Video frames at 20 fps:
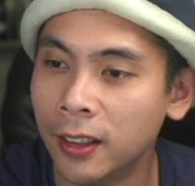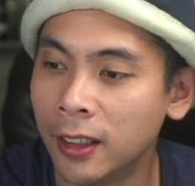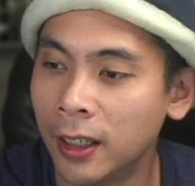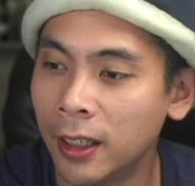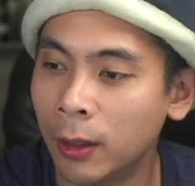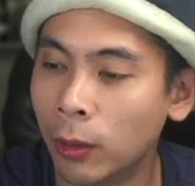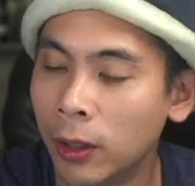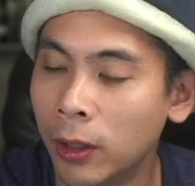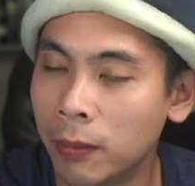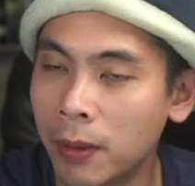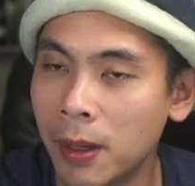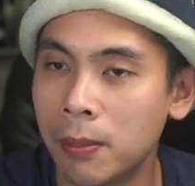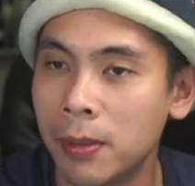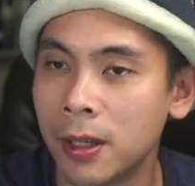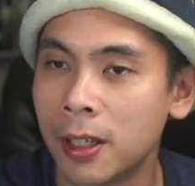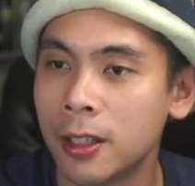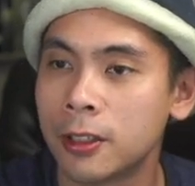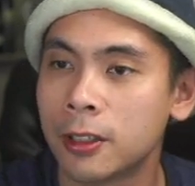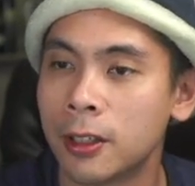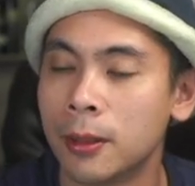Yeah, one of my
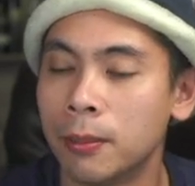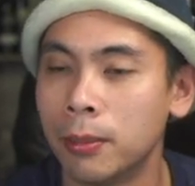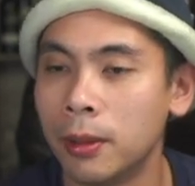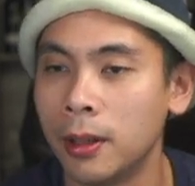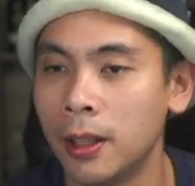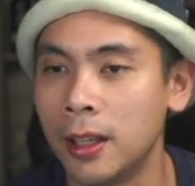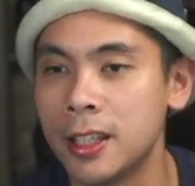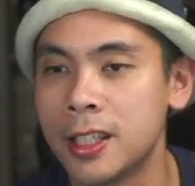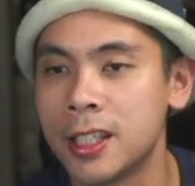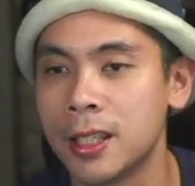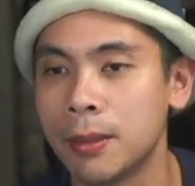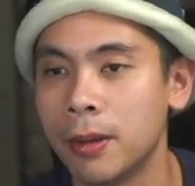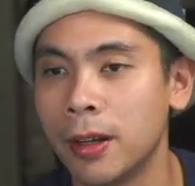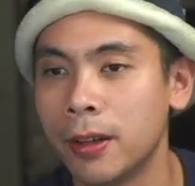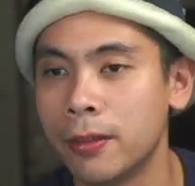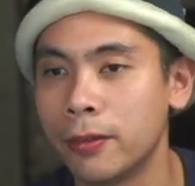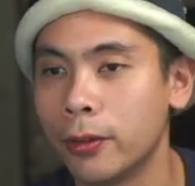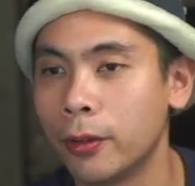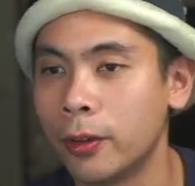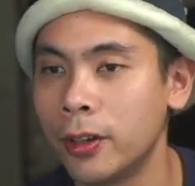biggest complaints
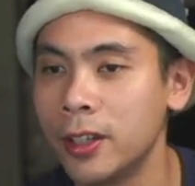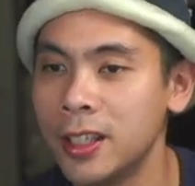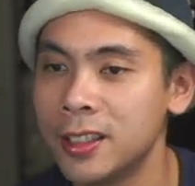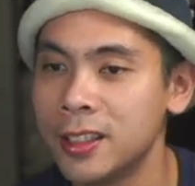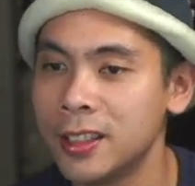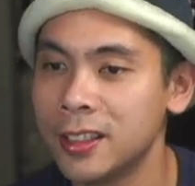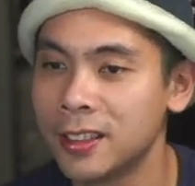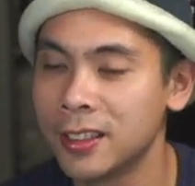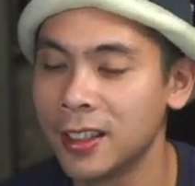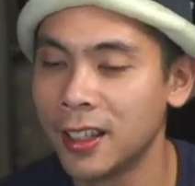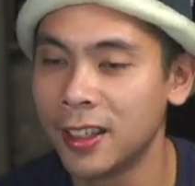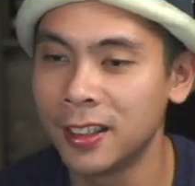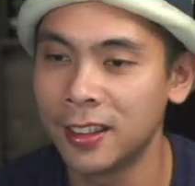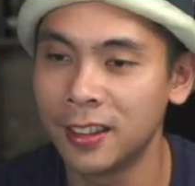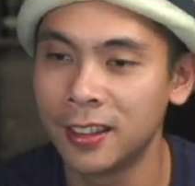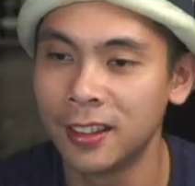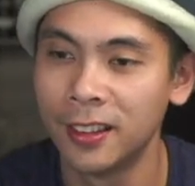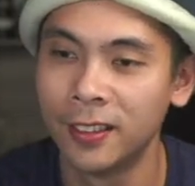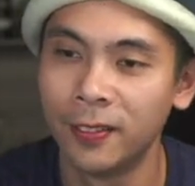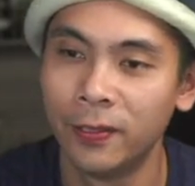about 40s is that
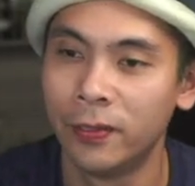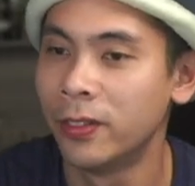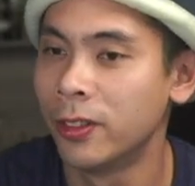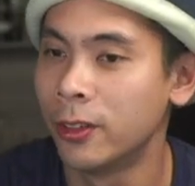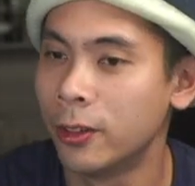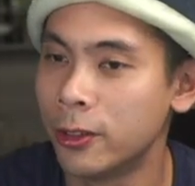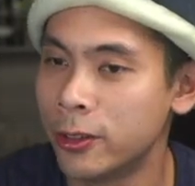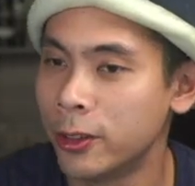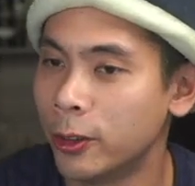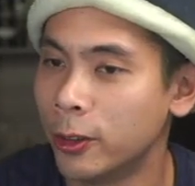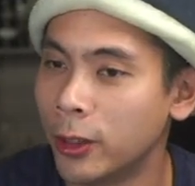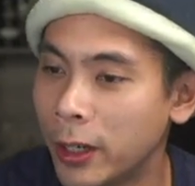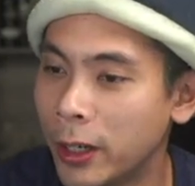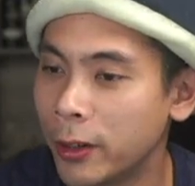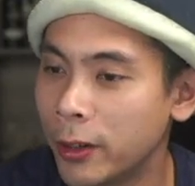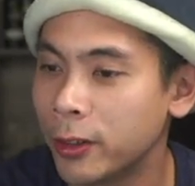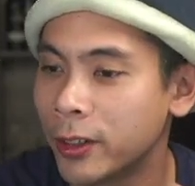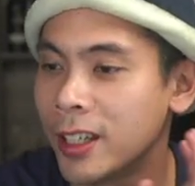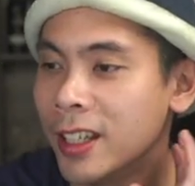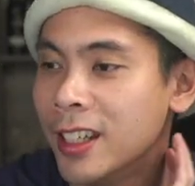there's no
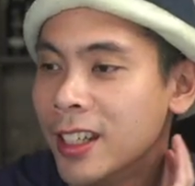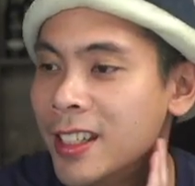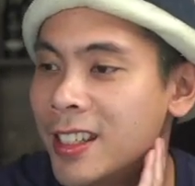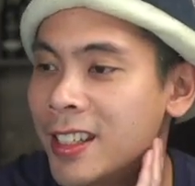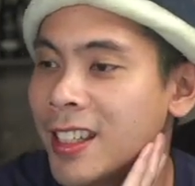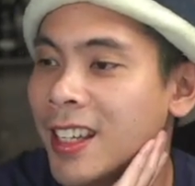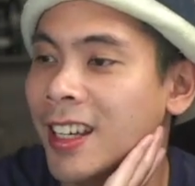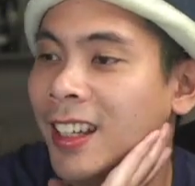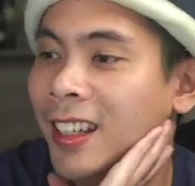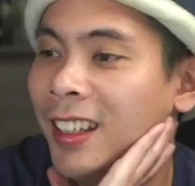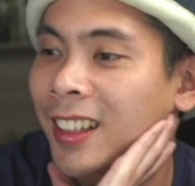arrow keys.